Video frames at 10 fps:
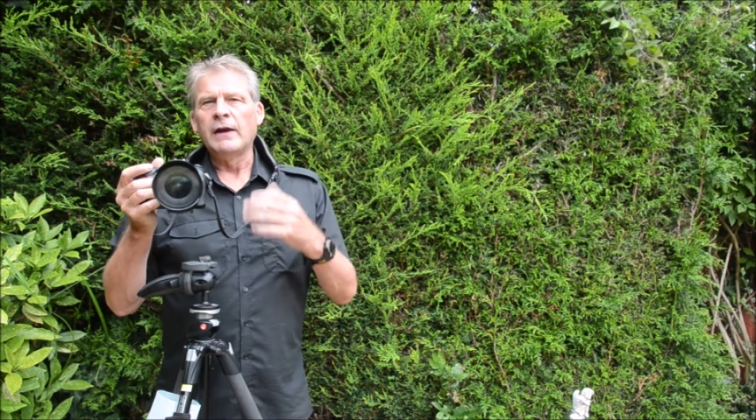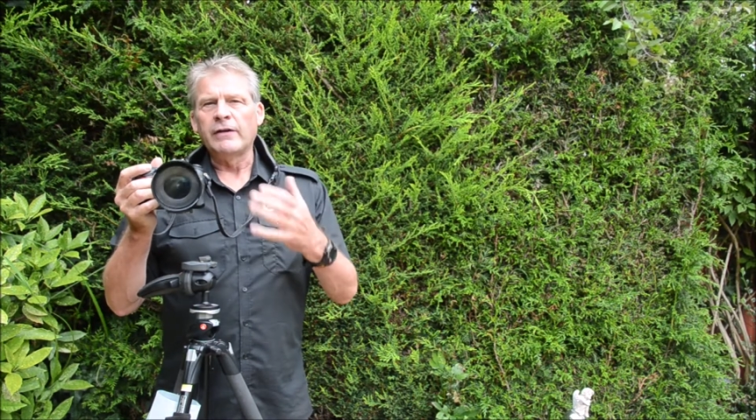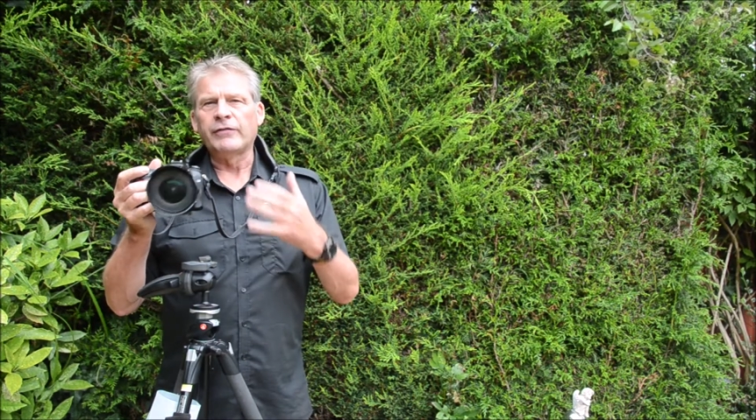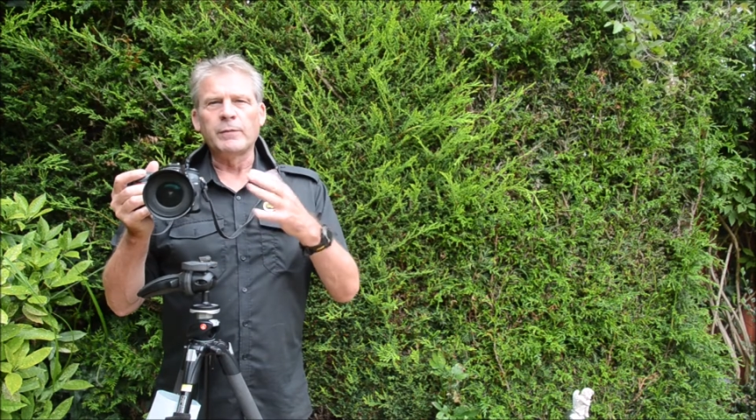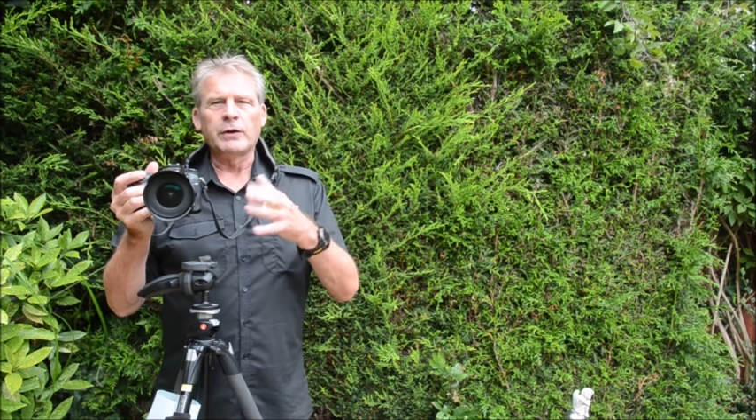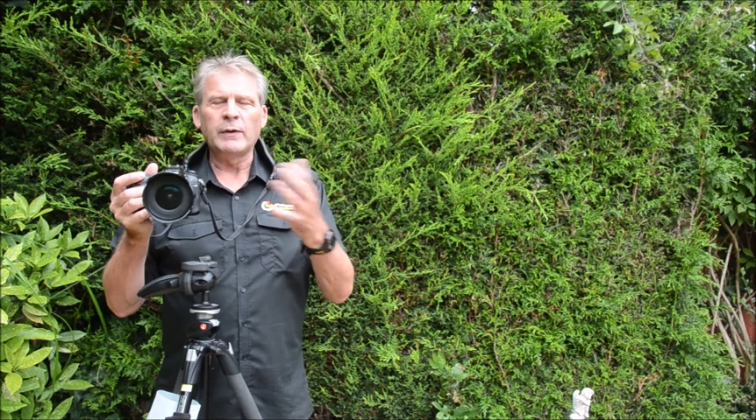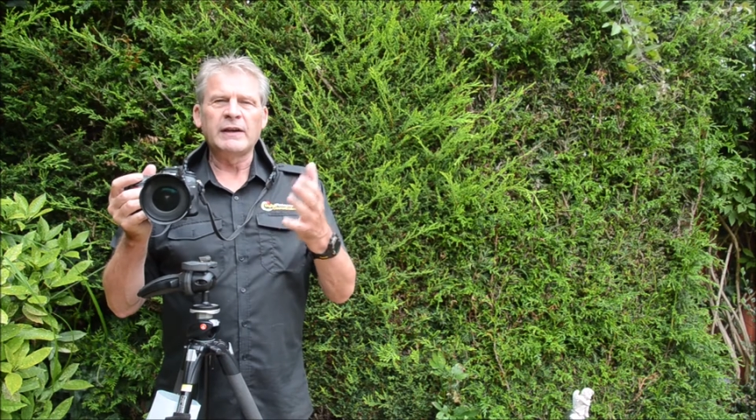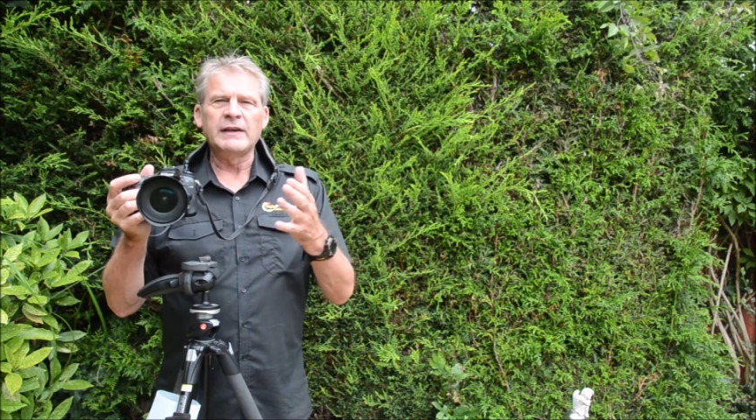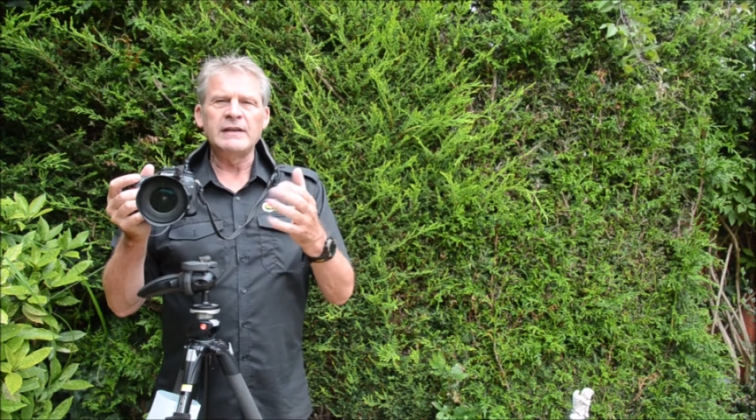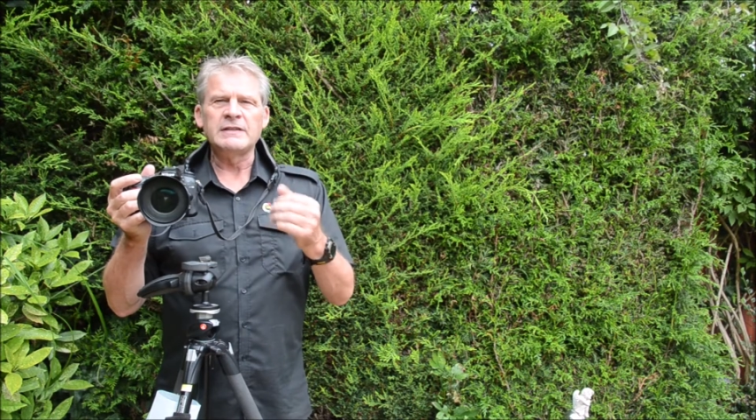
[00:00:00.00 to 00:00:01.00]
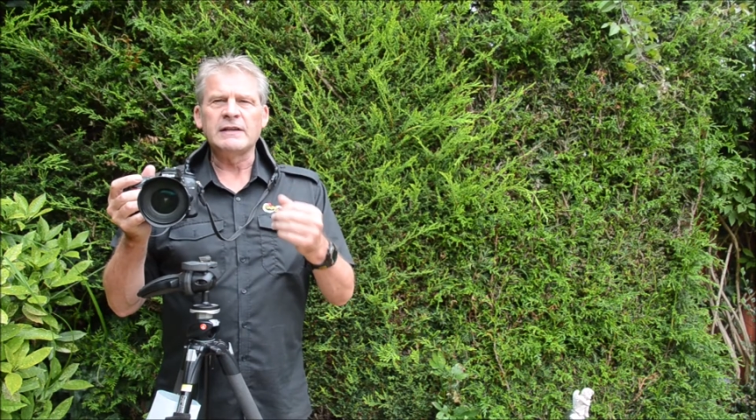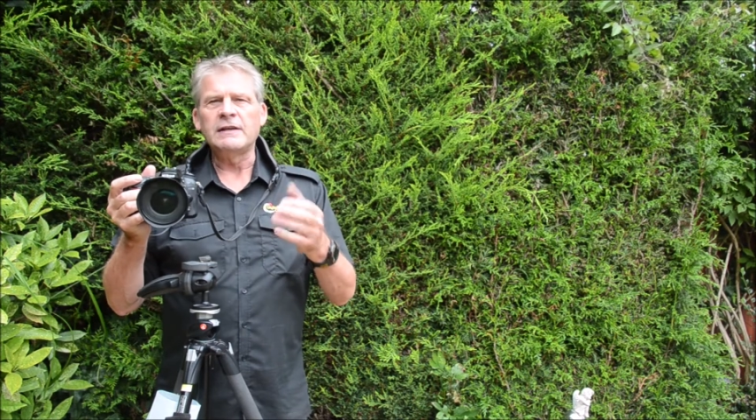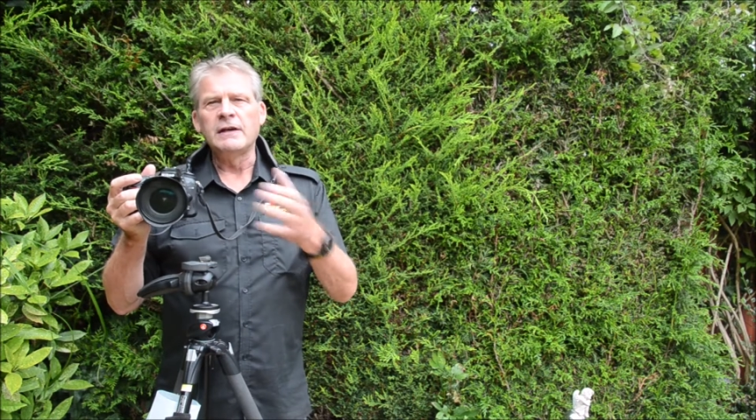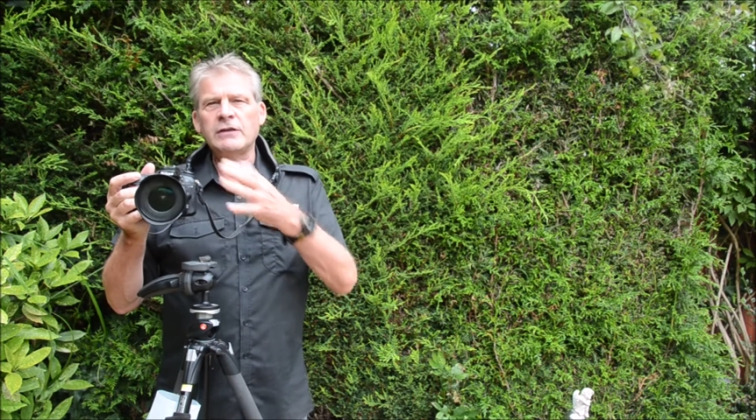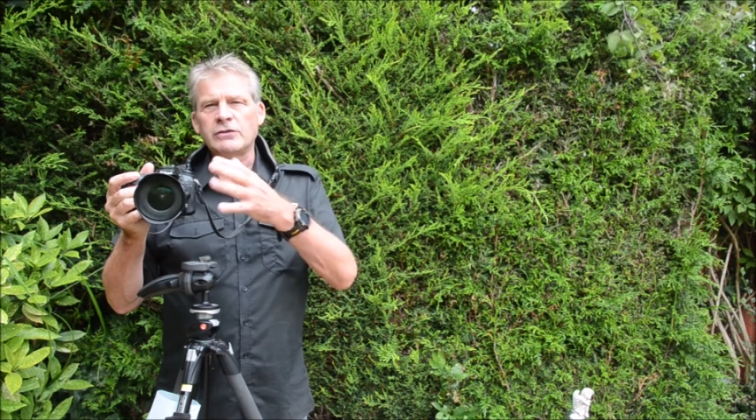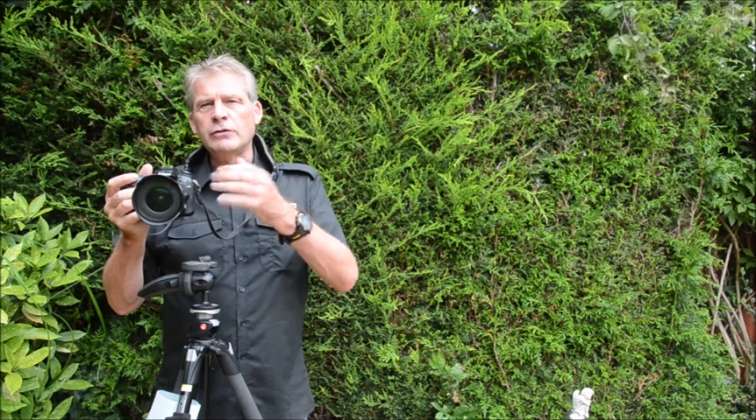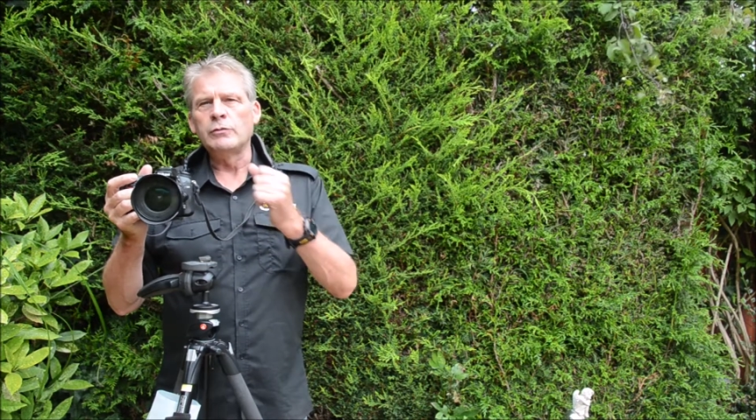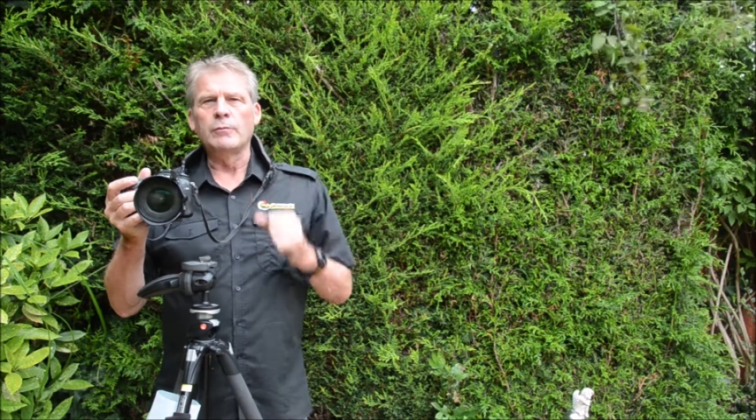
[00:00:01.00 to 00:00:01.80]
from the quick and easy to